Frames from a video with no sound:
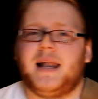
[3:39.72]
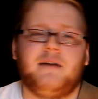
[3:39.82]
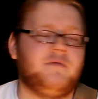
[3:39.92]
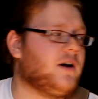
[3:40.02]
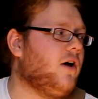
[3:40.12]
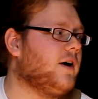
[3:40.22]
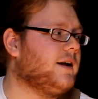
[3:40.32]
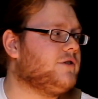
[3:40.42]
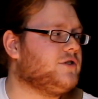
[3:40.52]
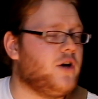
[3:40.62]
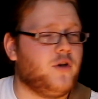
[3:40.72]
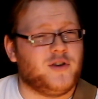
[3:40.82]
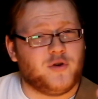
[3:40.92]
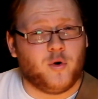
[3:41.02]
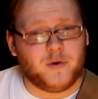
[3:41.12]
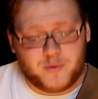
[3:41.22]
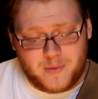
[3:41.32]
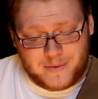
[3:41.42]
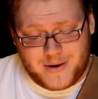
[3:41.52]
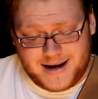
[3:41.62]
11 o'clock, and I've just turned the tone up to
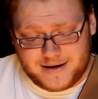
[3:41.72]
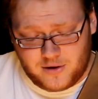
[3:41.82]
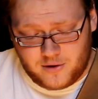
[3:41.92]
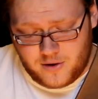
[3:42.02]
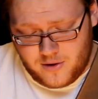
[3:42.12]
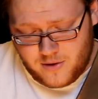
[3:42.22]
about 9 o'clock.